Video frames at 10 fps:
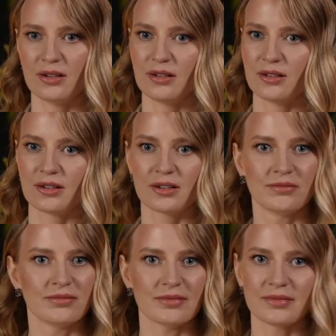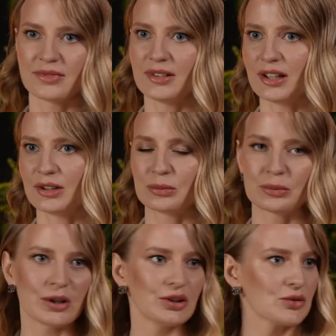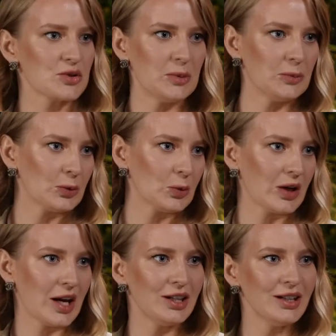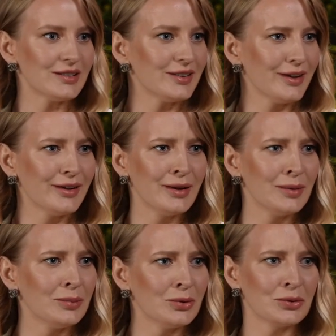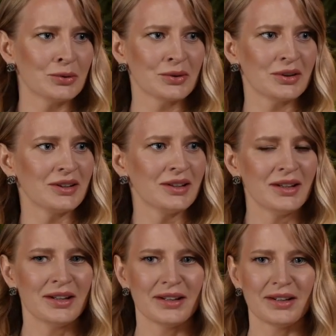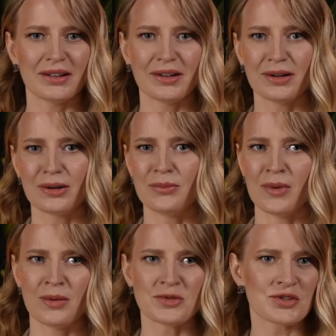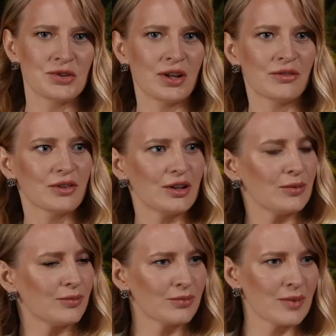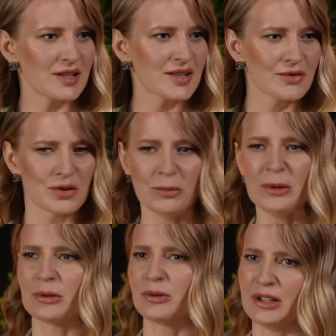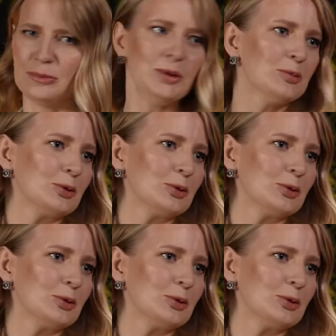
are like, where those people when I need them, or I'm just doing everything myself. So people need